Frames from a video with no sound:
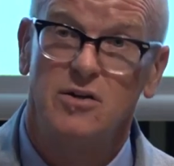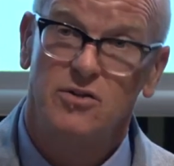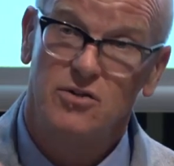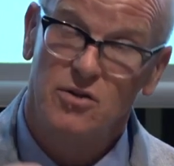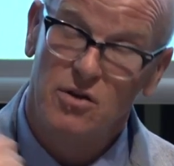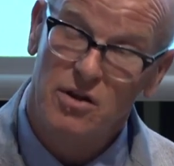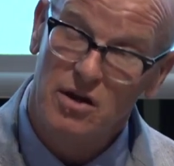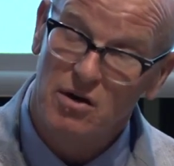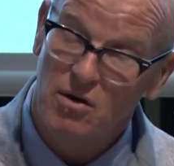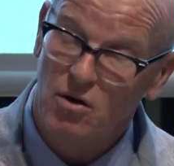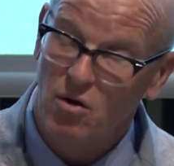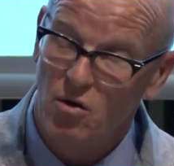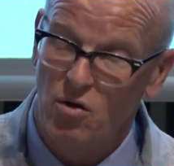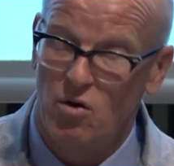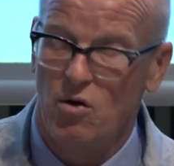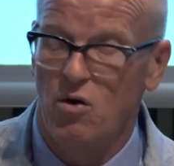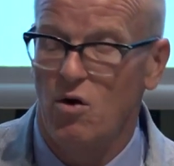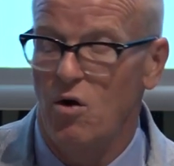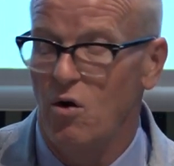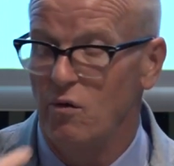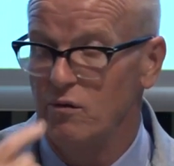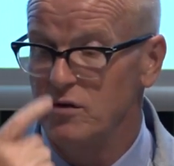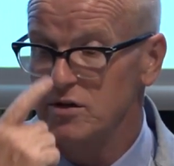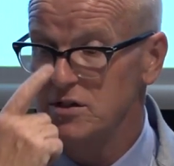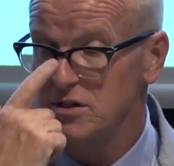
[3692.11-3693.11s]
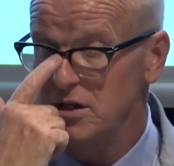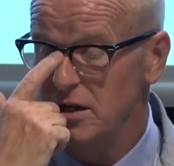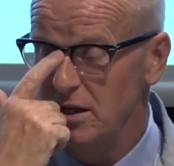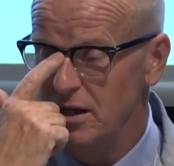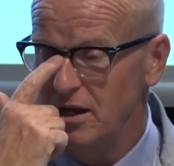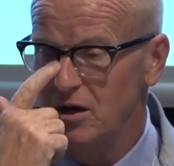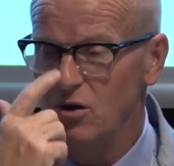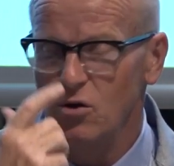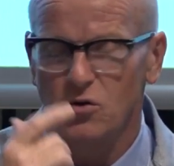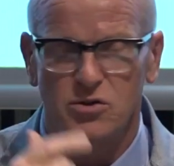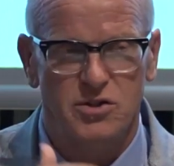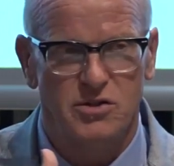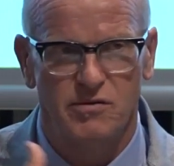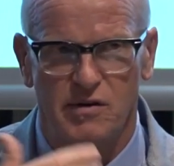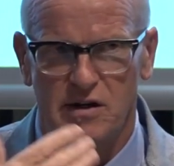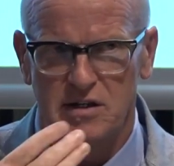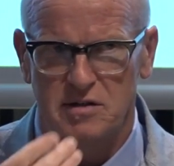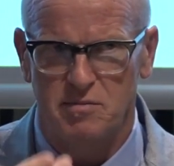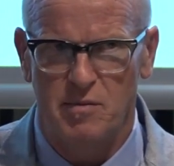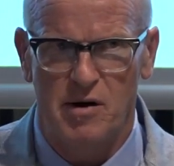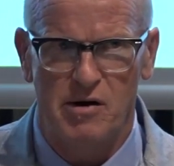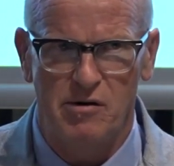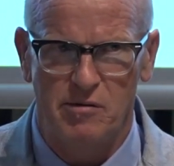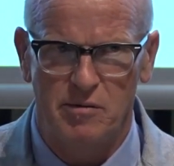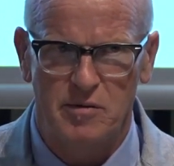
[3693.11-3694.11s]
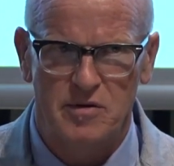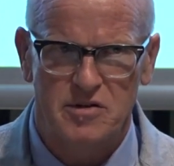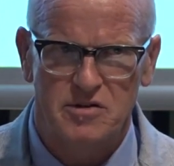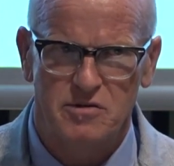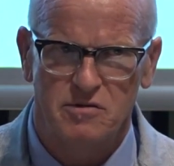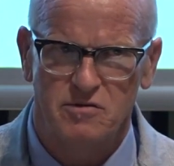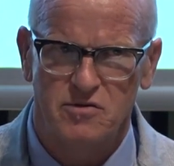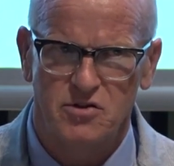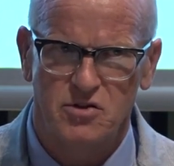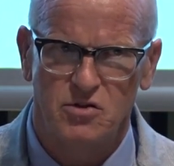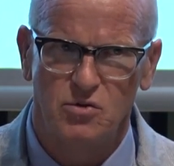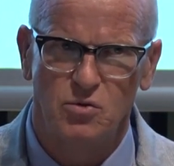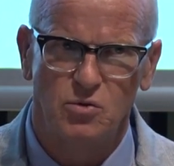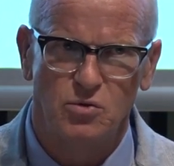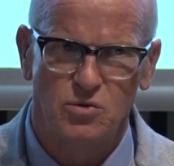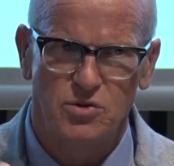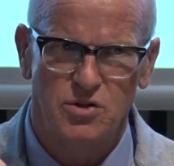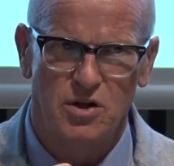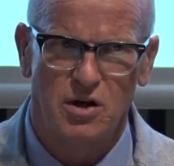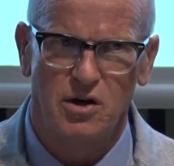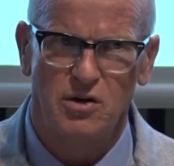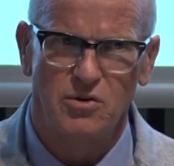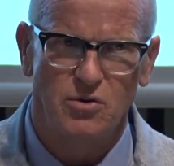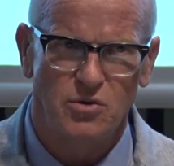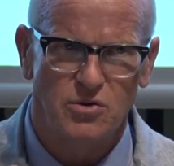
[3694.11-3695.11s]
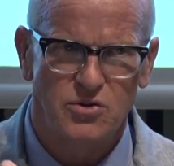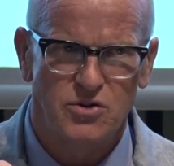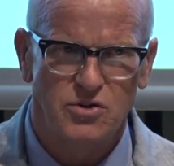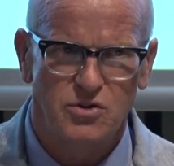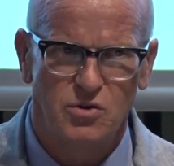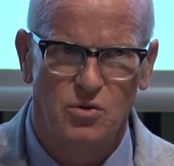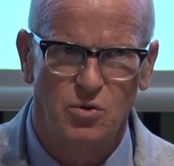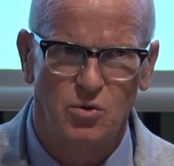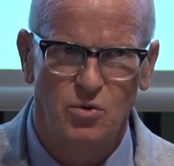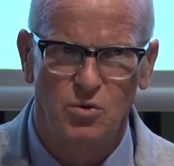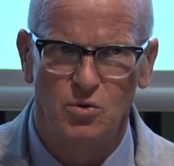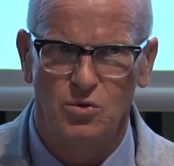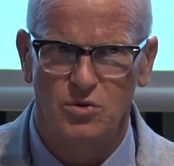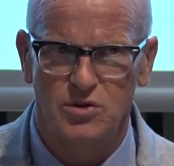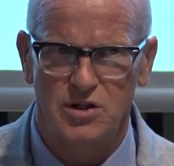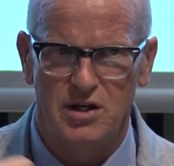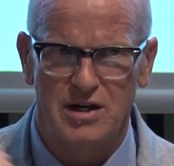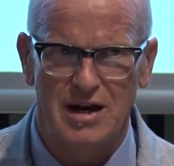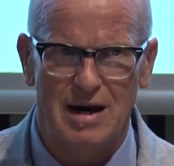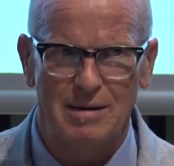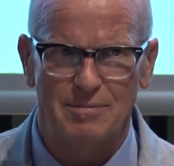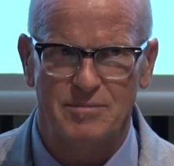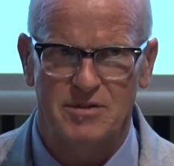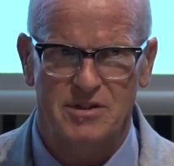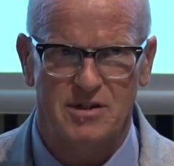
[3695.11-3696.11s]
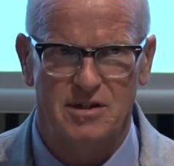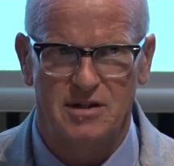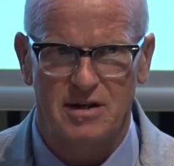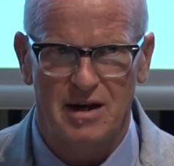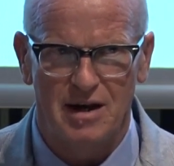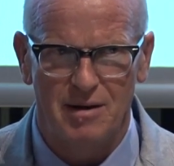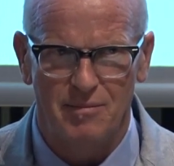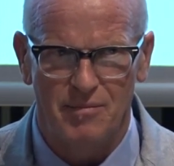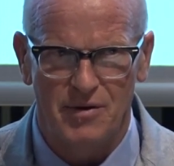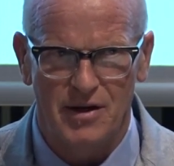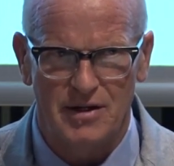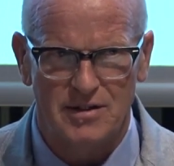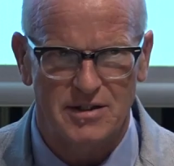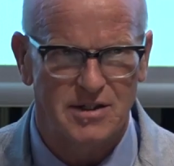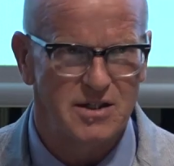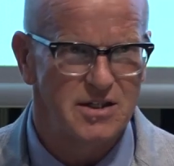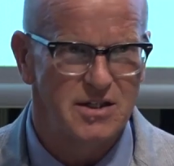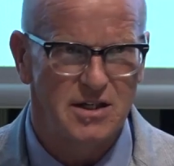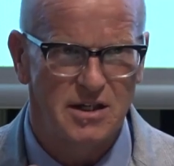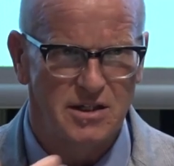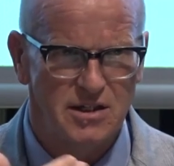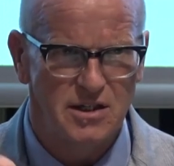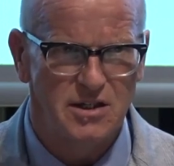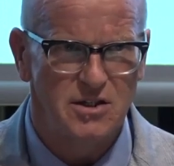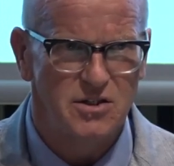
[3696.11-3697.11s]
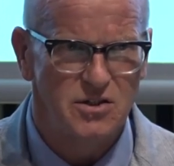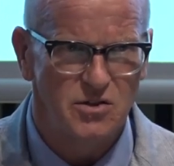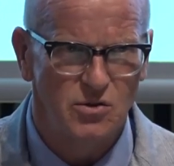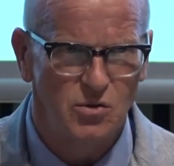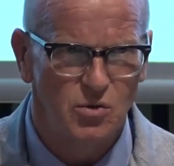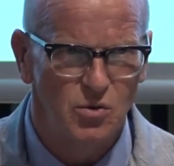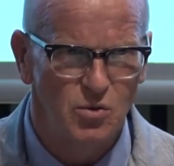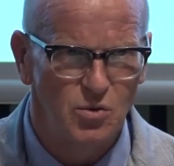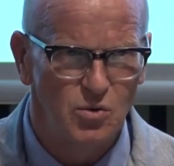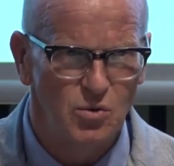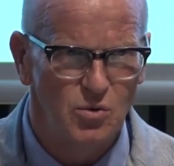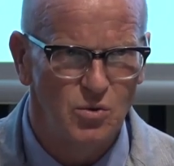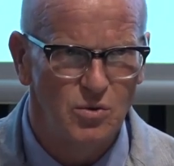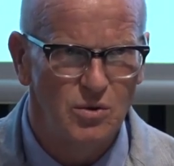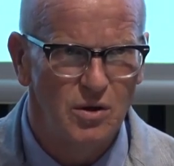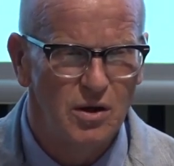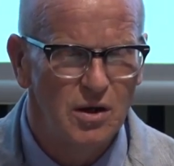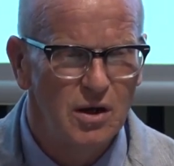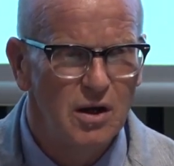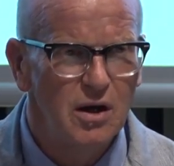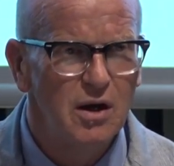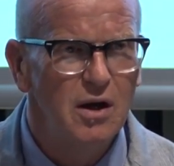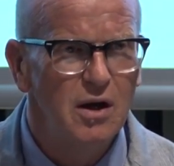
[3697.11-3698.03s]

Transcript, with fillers: So there are, obviously there are lots of experiments of schools that are not schools. In Amsterdam, there's a city school